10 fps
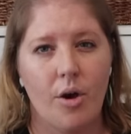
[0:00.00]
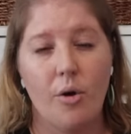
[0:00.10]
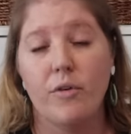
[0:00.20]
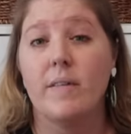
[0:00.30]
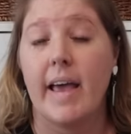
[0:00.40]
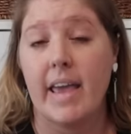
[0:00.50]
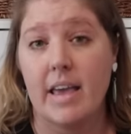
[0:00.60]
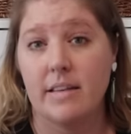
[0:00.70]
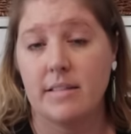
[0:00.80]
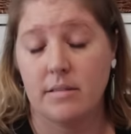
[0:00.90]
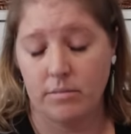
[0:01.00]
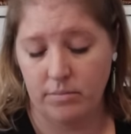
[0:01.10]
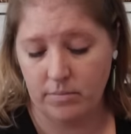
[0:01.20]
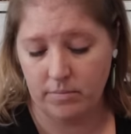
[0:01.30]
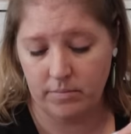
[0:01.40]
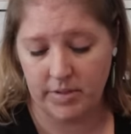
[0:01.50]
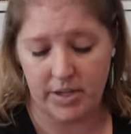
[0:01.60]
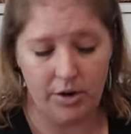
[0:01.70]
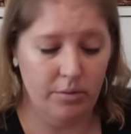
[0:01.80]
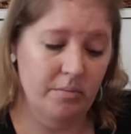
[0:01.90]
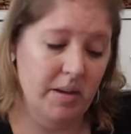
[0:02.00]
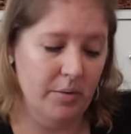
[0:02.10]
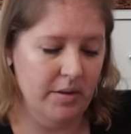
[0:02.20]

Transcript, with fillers: over leggings. So it,